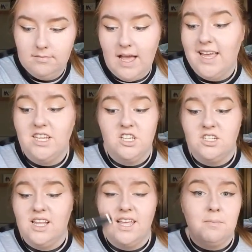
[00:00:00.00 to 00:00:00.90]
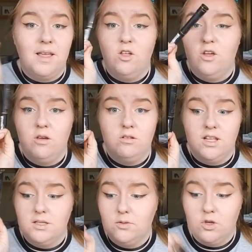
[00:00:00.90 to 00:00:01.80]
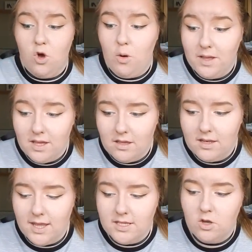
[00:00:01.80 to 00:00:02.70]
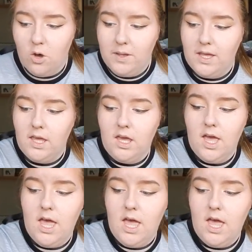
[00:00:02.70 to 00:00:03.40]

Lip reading: I just like my L'Oreal telescopic.